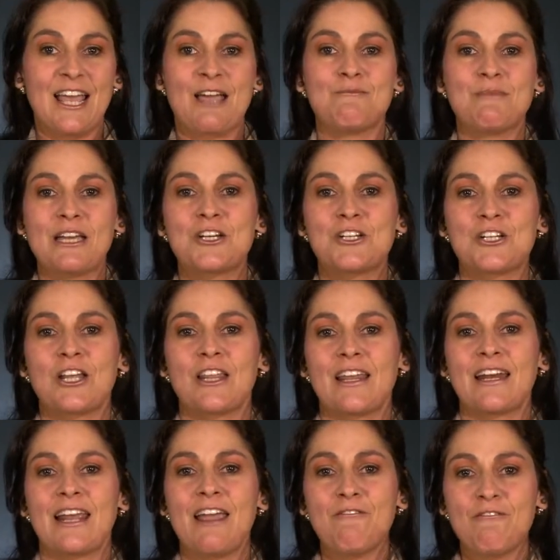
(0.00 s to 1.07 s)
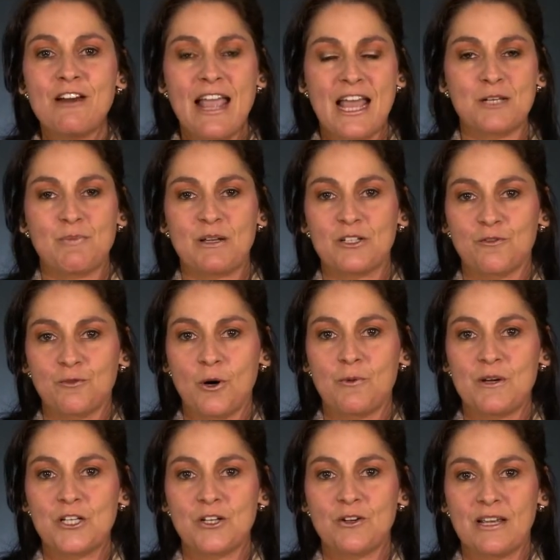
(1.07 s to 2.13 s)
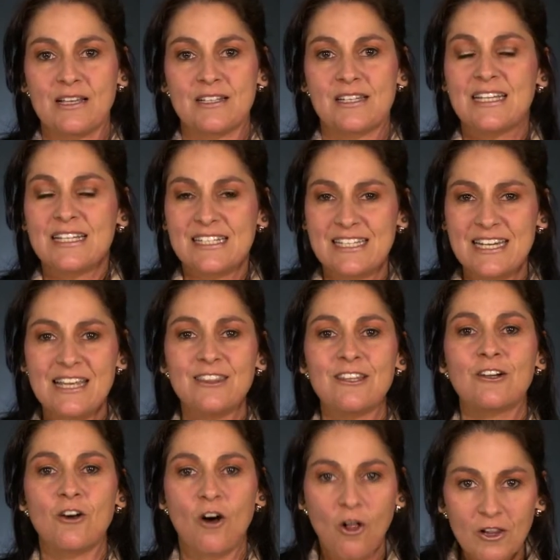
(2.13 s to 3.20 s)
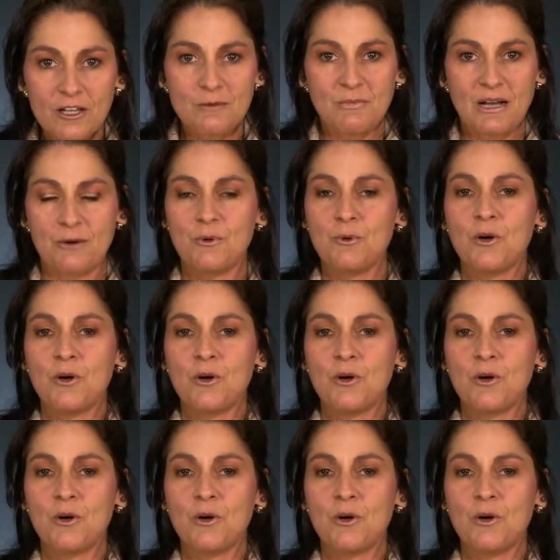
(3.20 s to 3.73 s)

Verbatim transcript: and make sure that every aspect of what we're doing is seeing the goal in mind.